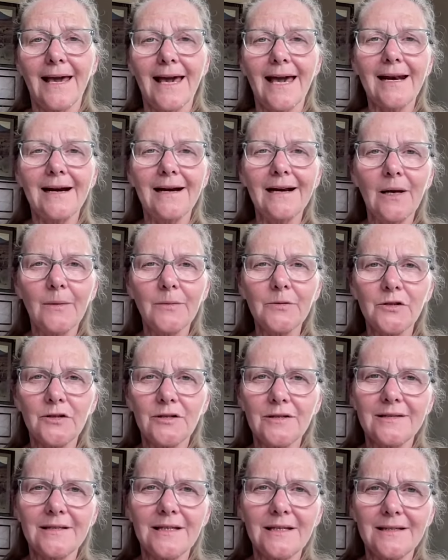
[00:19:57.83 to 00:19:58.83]
and it helps you
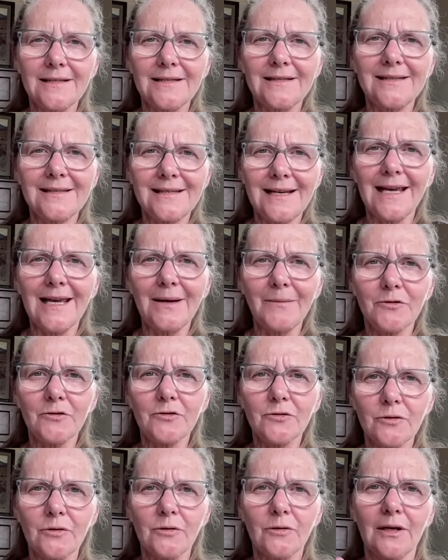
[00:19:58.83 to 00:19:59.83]
to see the same
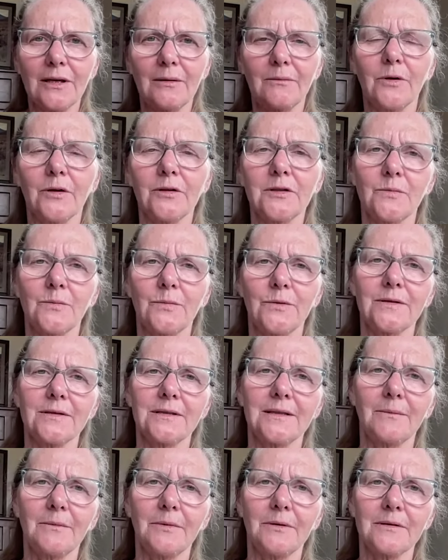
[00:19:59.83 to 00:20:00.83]
truth in multiple
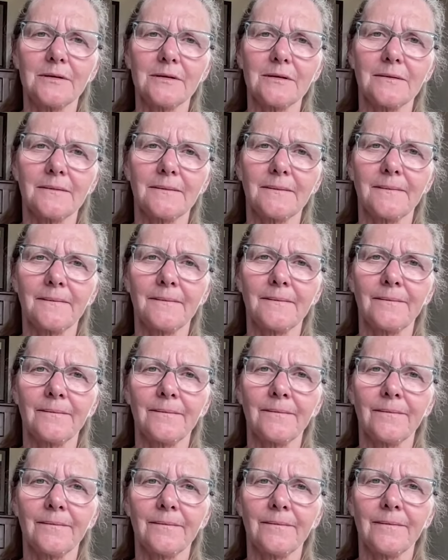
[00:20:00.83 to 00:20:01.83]
symbols.
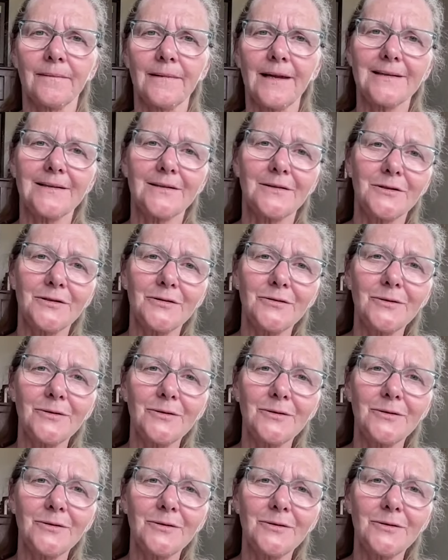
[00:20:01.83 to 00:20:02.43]
That's a